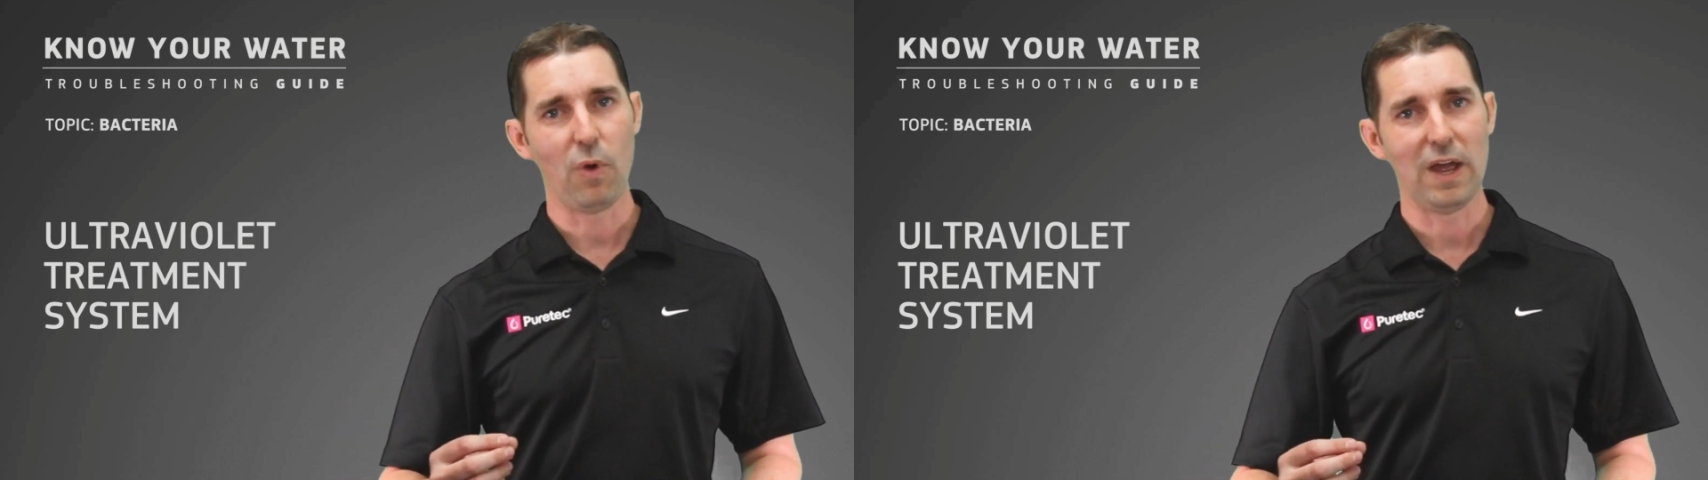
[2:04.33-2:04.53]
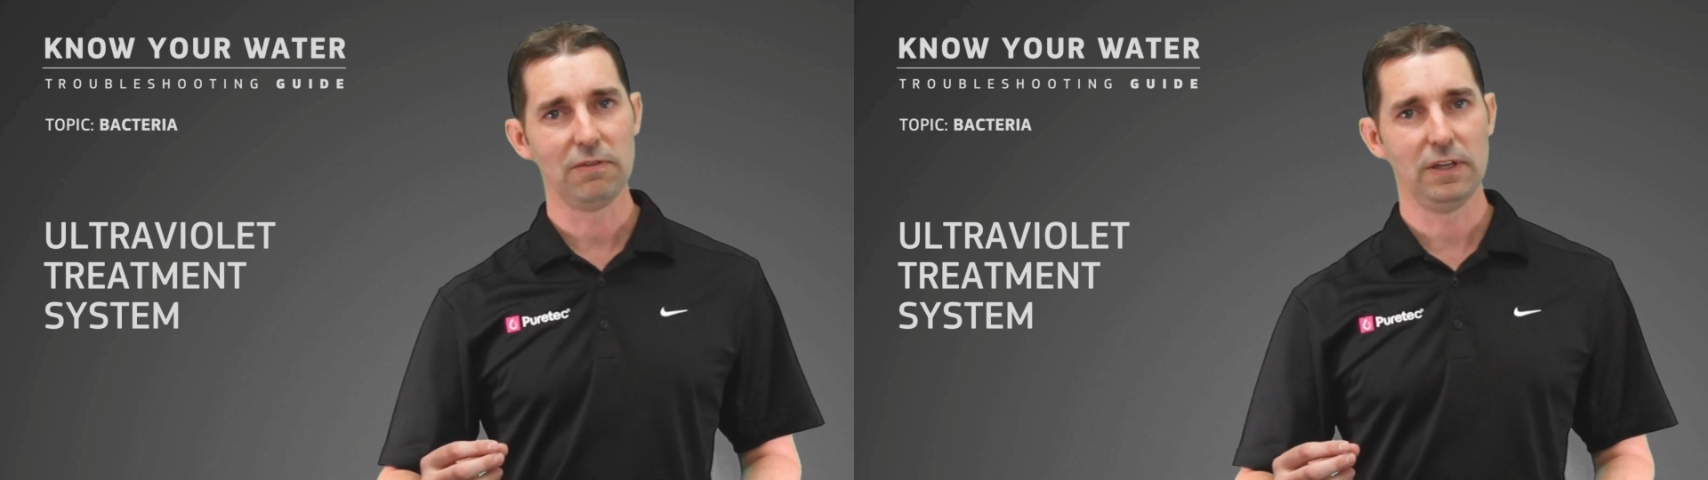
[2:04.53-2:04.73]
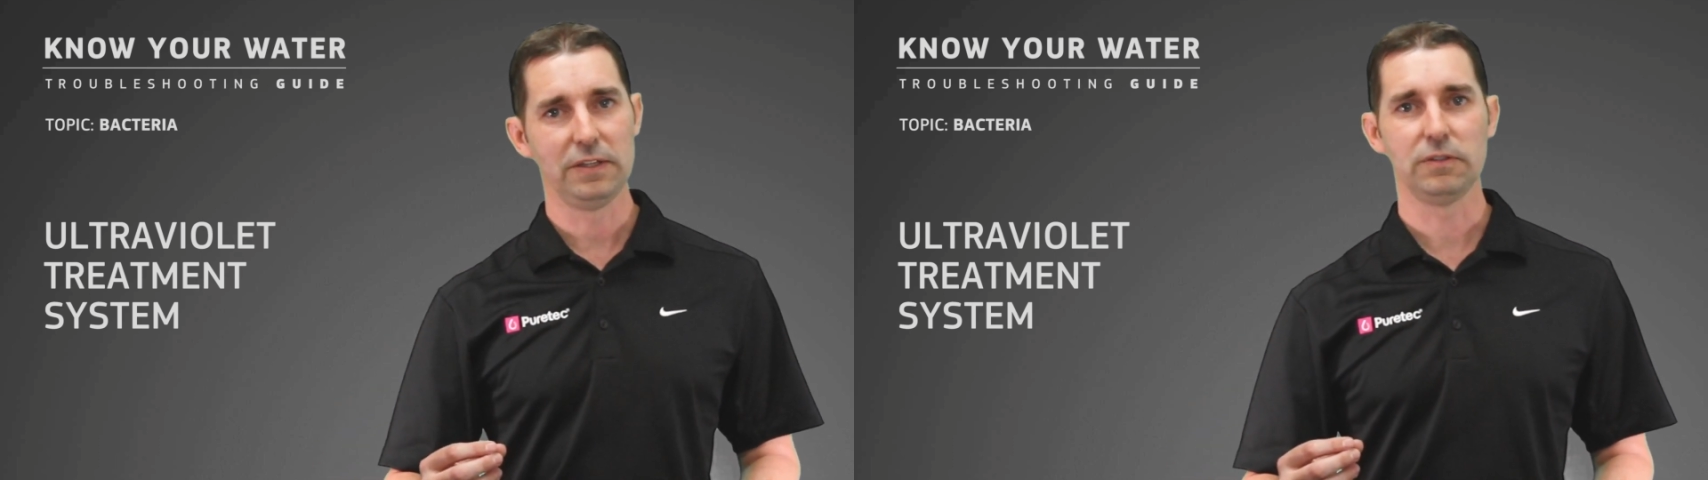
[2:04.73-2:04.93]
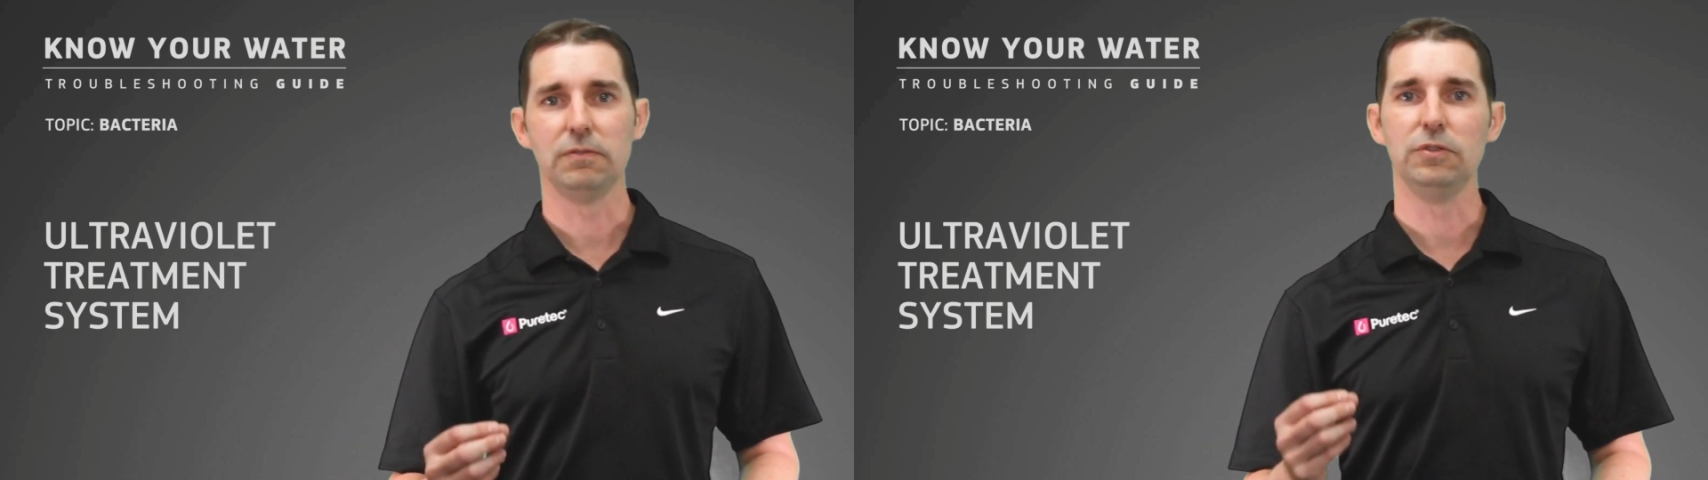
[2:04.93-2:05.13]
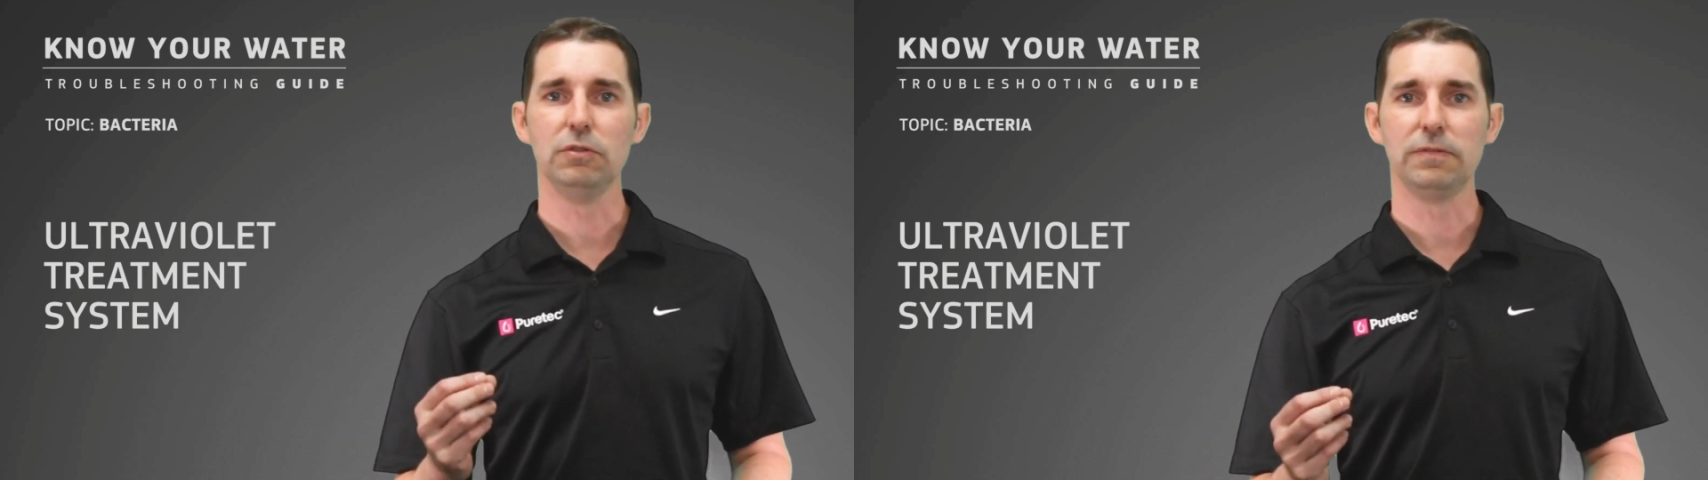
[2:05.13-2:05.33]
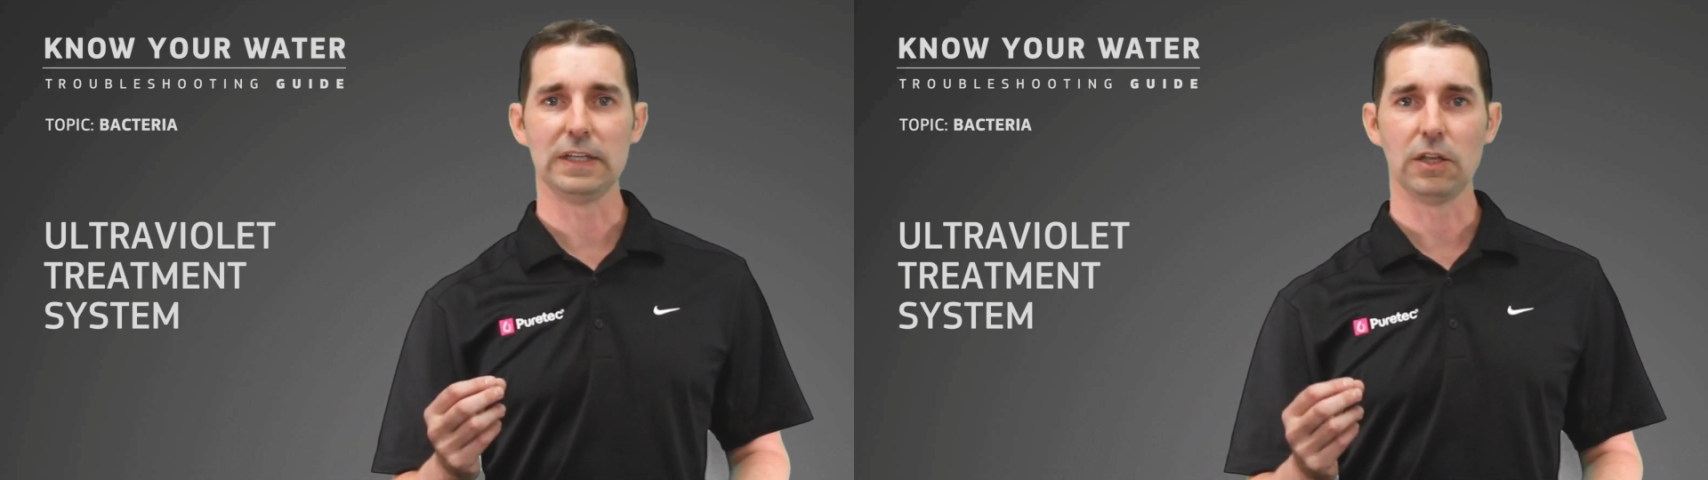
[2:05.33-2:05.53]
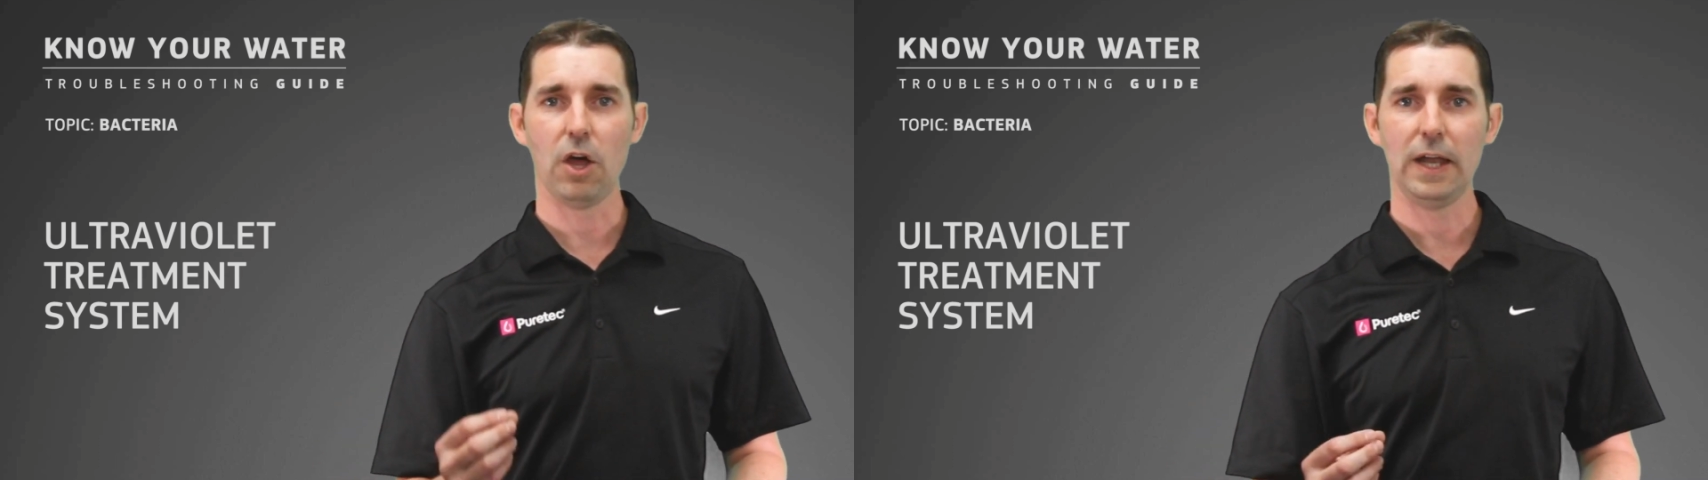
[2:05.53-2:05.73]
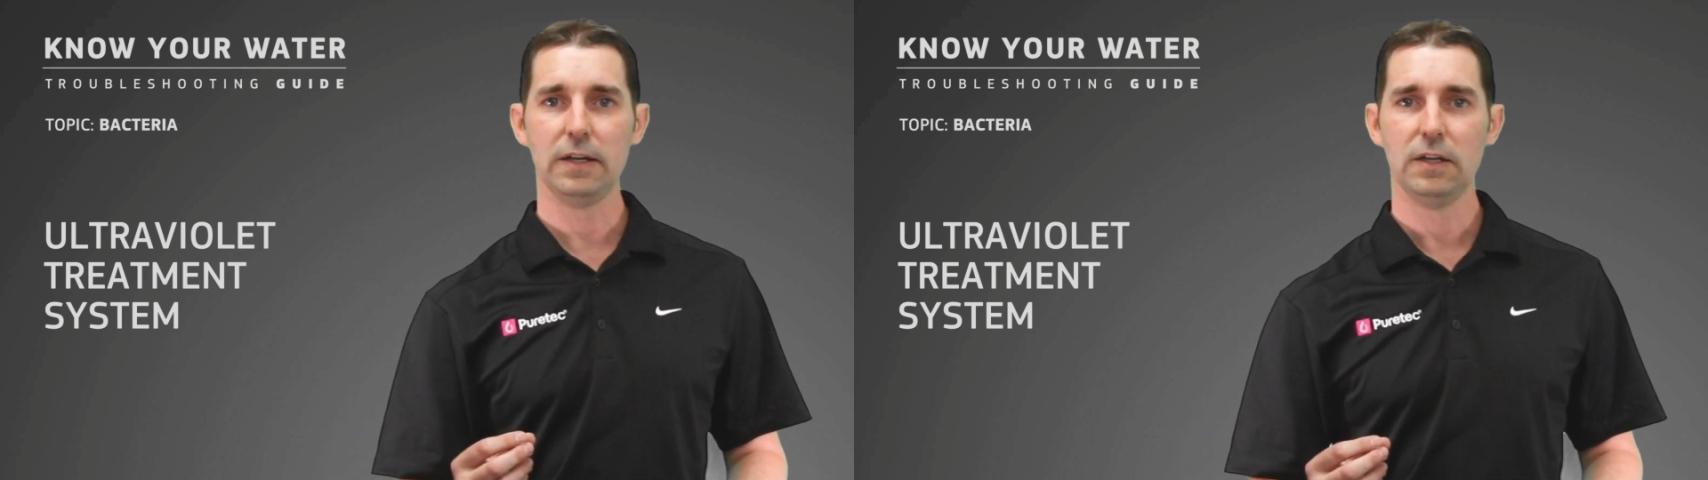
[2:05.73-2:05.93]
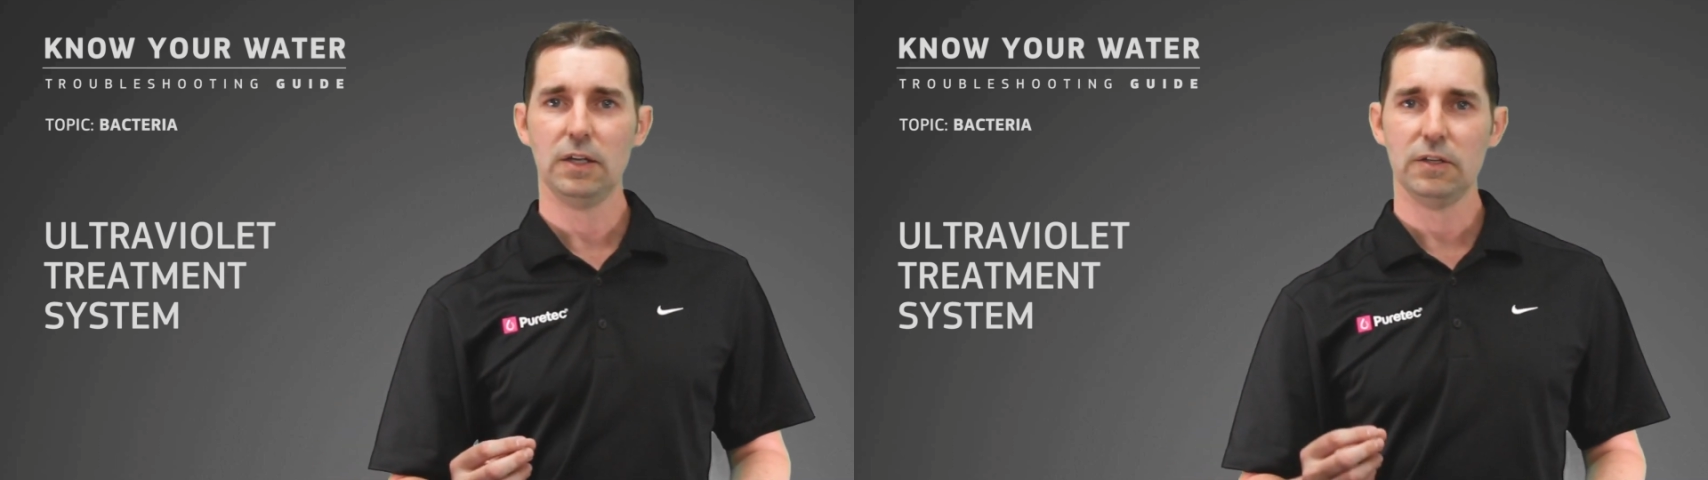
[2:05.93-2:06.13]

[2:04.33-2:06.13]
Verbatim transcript: wavelengths of UV light